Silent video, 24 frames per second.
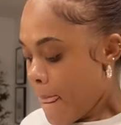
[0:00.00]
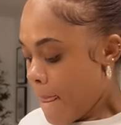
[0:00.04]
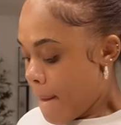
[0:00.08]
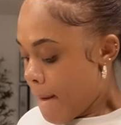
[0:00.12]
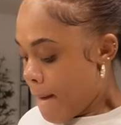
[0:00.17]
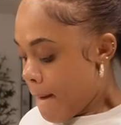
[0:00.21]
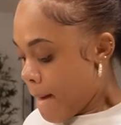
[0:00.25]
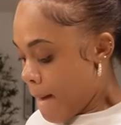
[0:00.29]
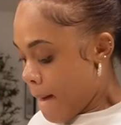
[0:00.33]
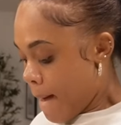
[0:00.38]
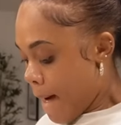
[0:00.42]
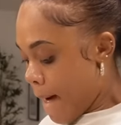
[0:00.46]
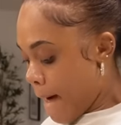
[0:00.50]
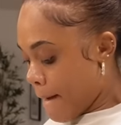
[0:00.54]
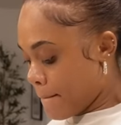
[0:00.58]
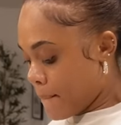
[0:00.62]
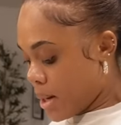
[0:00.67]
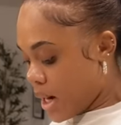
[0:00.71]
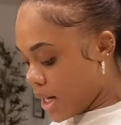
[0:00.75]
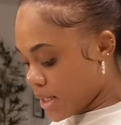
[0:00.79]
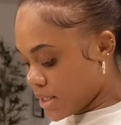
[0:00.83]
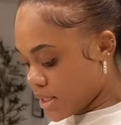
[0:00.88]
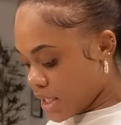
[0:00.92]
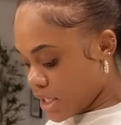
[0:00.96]

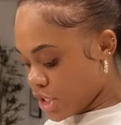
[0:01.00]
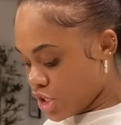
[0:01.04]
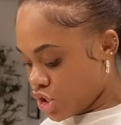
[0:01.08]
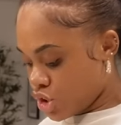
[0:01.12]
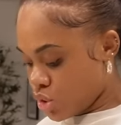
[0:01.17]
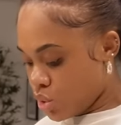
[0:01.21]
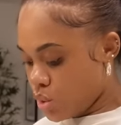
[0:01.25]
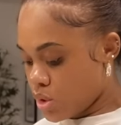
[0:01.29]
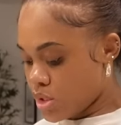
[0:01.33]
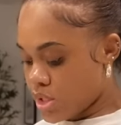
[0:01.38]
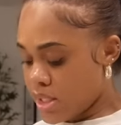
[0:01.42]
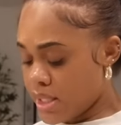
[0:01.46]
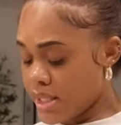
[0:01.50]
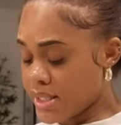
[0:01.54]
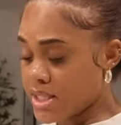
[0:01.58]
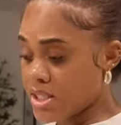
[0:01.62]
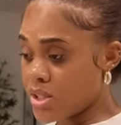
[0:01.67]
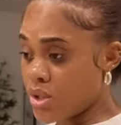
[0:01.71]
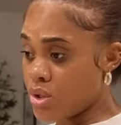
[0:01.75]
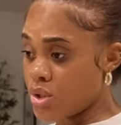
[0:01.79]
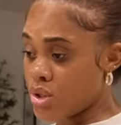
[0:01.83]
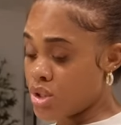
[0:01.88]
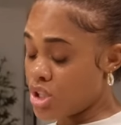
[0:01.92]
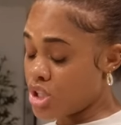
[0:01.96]
Mom! About shoes.
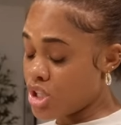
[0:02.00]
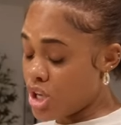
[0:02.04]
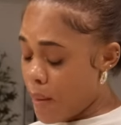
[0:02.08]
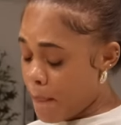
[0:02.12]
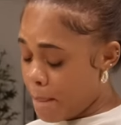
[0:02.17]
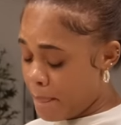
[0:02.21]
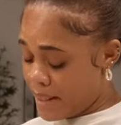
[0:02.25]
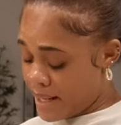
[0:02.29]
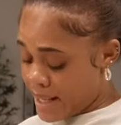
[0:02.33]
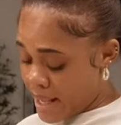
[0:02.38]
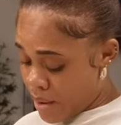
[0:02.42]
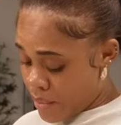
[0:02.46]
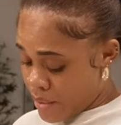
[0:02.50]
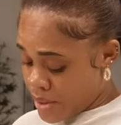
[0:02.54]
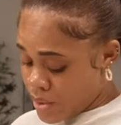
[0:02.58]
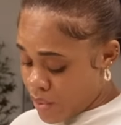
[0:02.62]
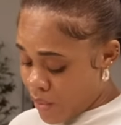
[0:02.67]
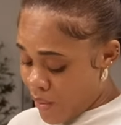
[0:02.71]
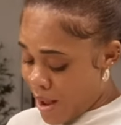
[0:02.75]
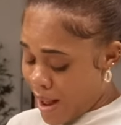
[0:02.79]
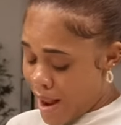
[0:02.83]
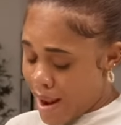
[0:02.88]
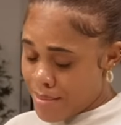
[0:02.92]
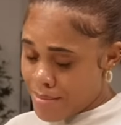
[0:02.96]
Listen, no, no, no. Play with
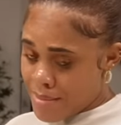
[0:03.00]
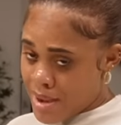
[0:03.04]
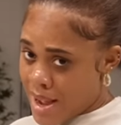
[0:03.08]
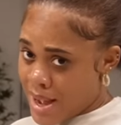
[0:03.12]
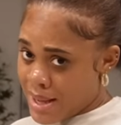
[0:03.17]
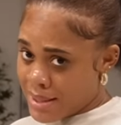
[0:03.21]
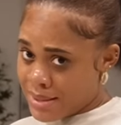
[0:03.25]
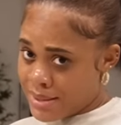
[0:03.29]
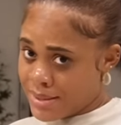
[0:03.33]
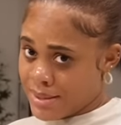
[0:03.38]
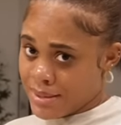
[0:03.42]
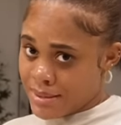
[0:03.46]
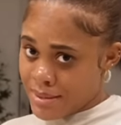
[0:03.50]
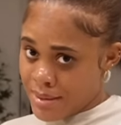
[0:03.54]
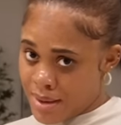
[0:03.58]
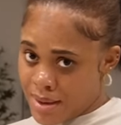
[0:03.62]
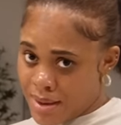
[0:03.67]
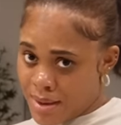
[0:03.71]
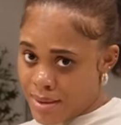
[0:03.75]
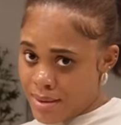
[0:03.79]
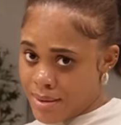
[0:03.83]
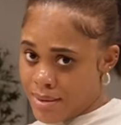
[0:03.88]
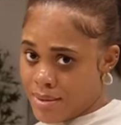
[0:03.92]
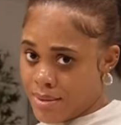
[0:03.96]
Walmart, you
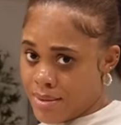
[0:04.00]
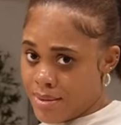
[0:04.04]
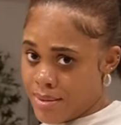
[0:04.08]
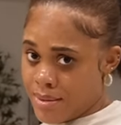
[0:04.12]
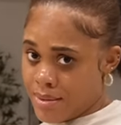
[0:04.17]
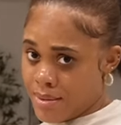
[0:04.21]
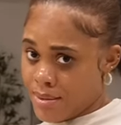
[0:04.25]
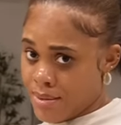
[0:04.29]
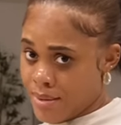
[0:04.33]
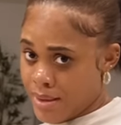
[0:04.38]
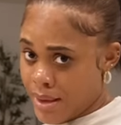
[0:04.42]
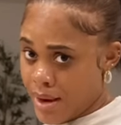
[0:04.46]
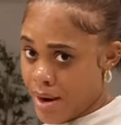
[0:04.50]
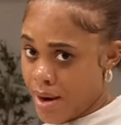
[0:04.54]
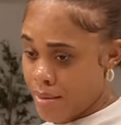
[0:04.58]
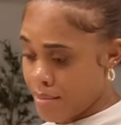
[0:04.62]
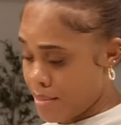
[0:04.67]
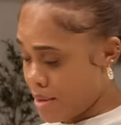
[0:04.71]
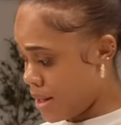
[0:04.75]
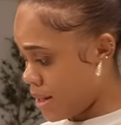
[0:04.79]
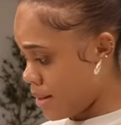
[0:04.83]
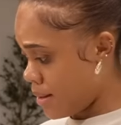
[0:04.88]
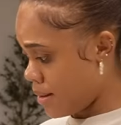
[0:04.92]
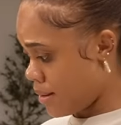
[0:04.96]
know. Mommy, hear
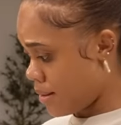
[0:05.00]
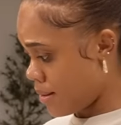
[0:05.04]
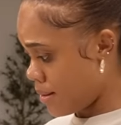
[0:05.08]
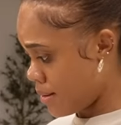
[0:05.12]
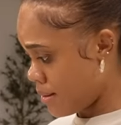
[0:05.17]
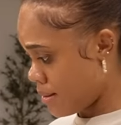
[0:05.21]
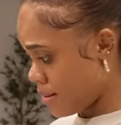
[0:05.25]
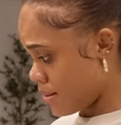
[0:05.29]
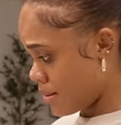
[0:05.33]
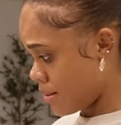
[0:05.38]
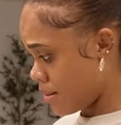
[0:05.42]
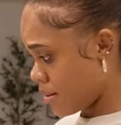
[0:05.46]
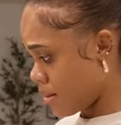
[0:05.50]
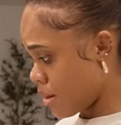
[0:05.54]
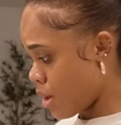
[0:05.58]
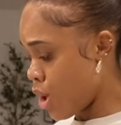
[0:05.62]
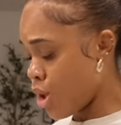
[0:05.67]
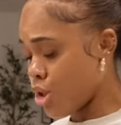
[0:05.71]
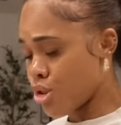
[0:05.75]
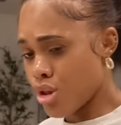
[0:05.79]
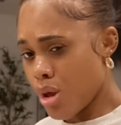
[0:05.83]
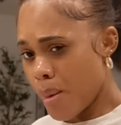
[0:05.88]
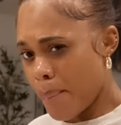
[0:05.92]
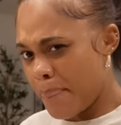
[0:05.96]
me?
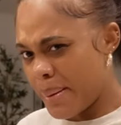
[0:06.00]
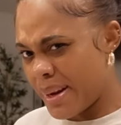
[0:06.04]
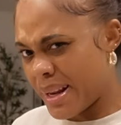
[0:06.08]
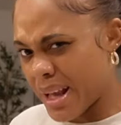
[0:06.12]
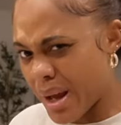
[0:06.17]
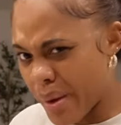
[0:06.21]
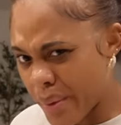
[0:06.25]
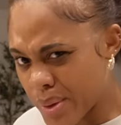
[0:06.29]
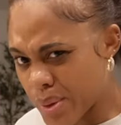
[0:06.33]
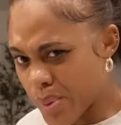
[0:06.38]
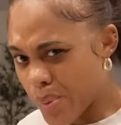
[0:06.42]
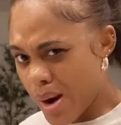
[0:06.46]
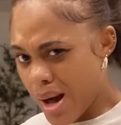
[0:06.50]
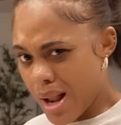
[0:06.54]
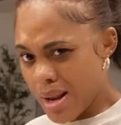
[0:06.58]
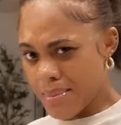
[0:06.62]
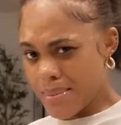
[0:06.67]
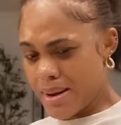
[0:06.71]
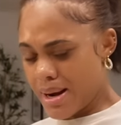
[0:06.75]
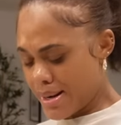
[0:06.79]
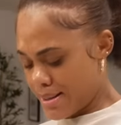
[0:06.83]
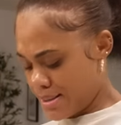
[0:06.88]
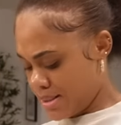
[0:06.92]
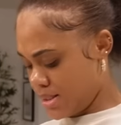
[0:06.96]
A play with
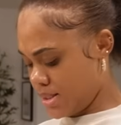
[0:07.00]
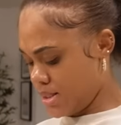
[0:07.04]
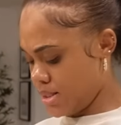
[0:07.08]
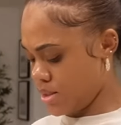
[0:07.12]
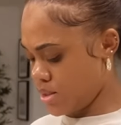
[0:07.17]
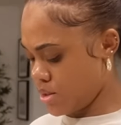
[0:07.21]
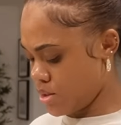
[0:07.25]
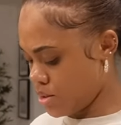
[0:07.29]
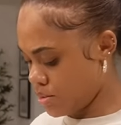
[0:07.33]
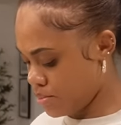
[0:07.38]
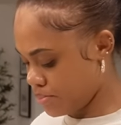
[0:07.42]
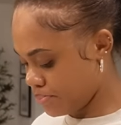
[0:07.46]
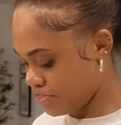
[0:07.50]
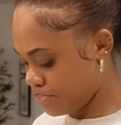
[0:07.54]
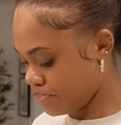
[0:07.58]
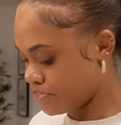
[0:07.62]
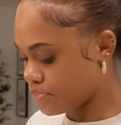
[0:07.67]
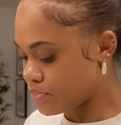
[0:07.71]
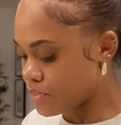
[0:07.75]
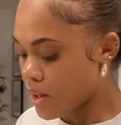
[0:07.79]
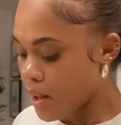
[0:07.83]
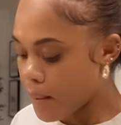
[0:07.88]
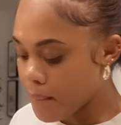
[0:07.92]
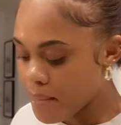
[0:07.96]
Walmart,
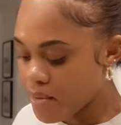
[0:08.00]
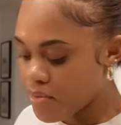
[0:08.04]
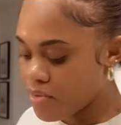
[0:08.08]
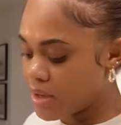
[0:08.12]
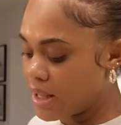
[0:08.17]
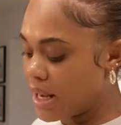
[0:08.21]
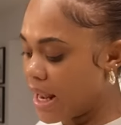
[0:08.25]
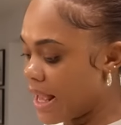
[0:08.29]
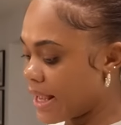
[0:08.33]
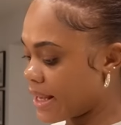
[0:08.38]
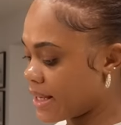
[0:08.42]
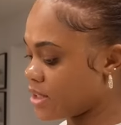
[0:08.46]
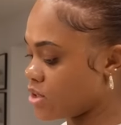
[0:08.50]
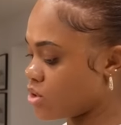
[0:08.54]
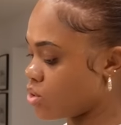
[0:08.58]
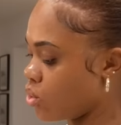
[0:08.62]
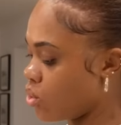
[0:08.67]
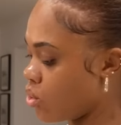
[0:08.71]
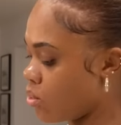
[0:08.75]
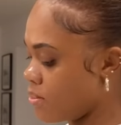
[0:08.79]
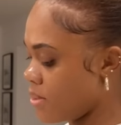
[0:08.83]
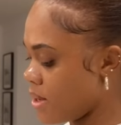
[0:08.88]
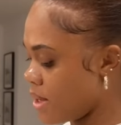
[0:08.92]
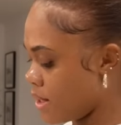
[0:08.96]
tonight. Boy, feel like
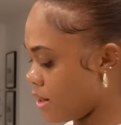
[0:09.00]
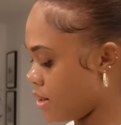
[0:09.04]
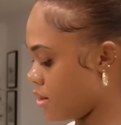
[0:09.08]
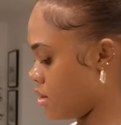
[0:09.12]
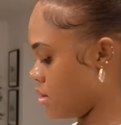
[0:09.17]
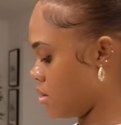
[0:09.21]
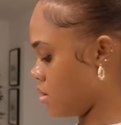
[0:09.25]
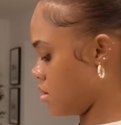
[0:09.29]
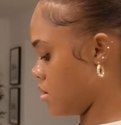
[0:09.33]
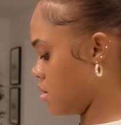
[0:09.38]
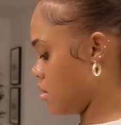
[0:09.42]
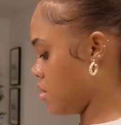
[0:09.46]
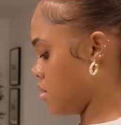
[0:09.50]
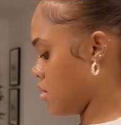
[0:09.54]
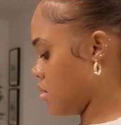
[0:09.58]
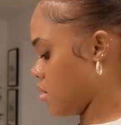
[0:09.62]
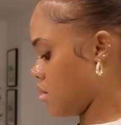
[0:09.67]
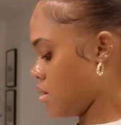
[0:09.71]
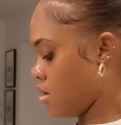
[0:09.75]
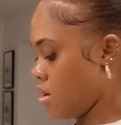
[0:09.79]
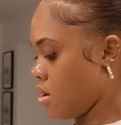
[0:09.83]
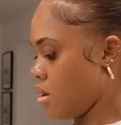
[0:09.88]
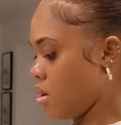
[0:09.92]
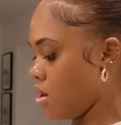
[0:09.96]

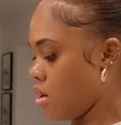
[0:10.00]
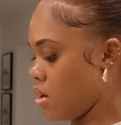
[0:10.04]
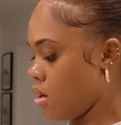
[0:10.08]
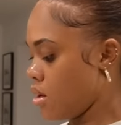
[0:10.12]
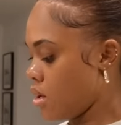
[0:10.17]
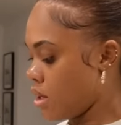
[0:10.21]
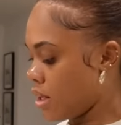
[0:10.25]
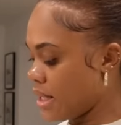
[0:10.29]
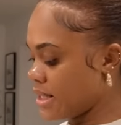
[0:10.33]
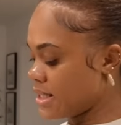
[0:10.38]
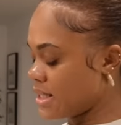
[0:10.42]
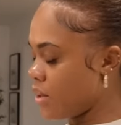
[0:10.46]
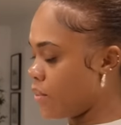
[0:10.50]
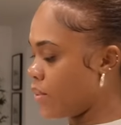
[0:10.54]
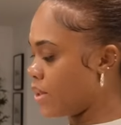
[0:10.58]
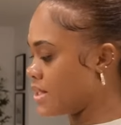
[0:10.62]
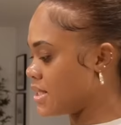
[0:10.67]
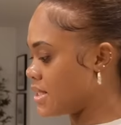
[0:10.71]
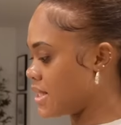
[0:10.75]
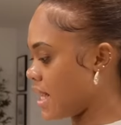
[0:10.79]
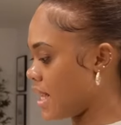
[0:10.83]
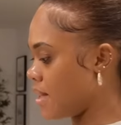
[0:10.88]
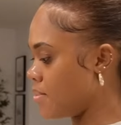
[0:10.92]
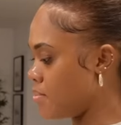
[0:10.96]
it's too Because he was
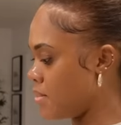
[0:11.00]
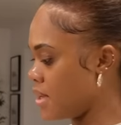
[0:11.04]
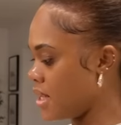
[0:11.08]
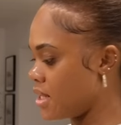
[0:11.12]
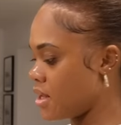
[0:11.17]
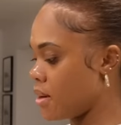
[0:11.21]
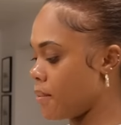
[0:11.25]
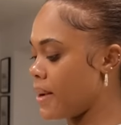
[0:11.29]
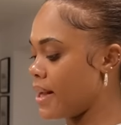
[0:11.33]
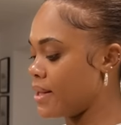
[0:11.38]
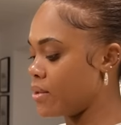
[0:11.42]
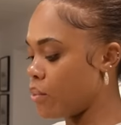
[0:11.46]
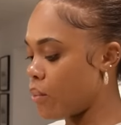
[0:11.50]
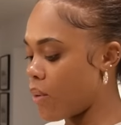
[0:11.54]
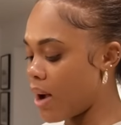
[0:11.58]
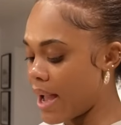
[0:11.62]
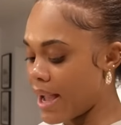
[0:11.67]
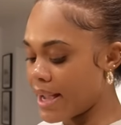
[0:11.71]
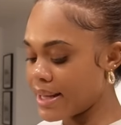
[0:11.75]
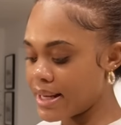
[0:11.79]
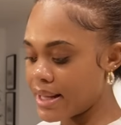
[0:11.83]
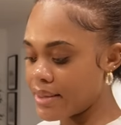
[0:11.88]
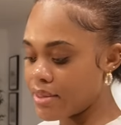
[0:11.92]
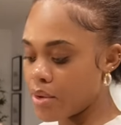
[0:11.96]
saying medium and
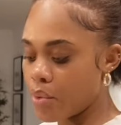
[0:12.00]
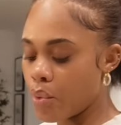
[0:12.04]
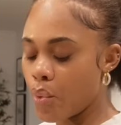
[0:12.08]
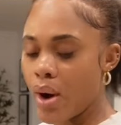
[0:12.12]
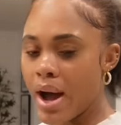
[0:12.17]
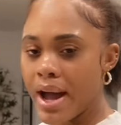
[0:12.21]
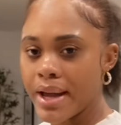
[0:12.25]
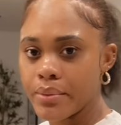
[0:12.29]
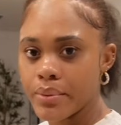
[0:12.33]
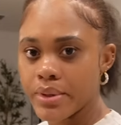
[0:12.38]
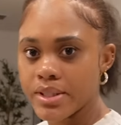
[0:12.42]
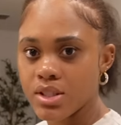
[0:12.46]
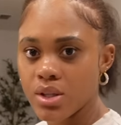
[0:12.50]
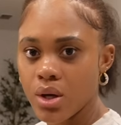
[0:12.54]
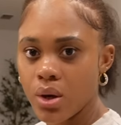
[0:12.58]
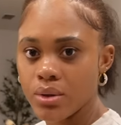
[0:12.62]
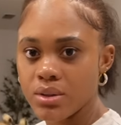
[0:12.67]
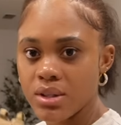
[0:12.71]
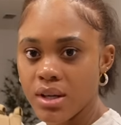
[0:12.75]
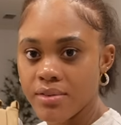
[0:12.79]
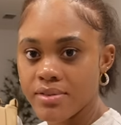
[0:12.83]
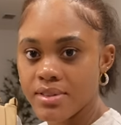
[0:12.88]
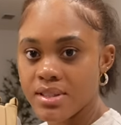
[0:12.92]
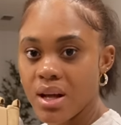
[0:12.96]
wide, and the wide was
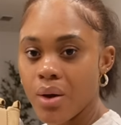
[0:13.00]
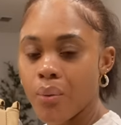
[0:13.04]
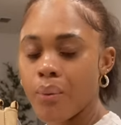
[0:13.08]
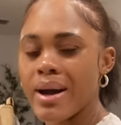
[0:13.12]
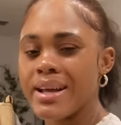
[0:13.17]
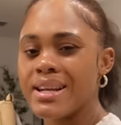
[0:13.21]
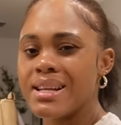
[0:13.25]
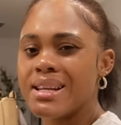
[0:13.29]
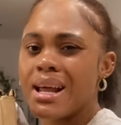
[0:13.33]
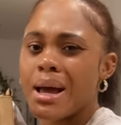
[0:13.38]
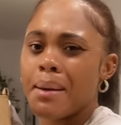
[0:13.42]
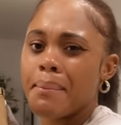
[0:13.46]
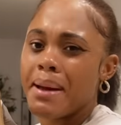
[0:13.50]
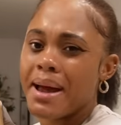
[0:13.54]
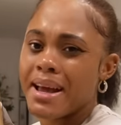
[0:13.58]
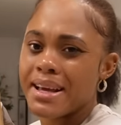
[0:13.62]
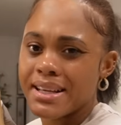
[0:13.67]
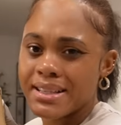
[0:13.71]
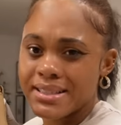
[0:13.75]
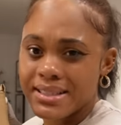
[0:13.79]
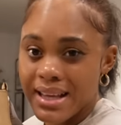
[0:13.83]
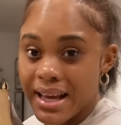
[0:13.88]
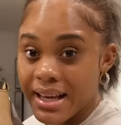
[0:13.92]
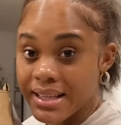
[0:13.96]
out of stock. Why did I buy
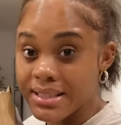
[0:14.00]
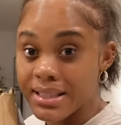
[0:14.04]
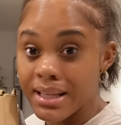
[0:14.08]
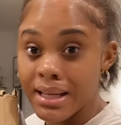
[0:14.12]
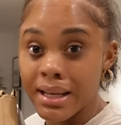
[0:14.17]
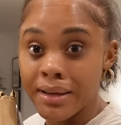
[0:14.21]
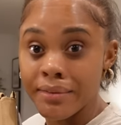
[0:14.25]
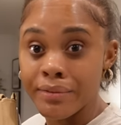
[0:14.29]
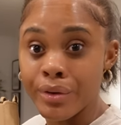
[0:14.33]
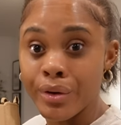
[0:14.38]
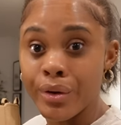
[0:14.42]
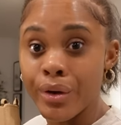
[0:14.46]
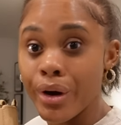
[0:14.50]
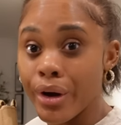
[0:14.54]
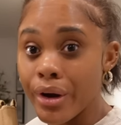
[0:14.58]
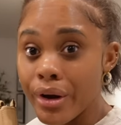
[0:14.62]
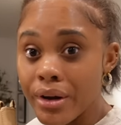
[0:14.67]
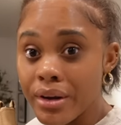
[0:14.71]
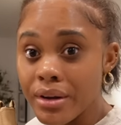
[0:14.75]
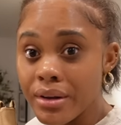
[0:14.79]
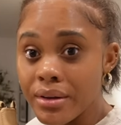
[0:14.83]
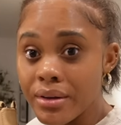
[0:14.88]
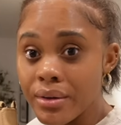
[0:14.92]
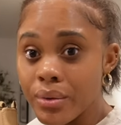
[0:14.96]
a size LM?
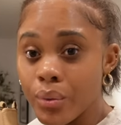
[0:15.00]
Girl,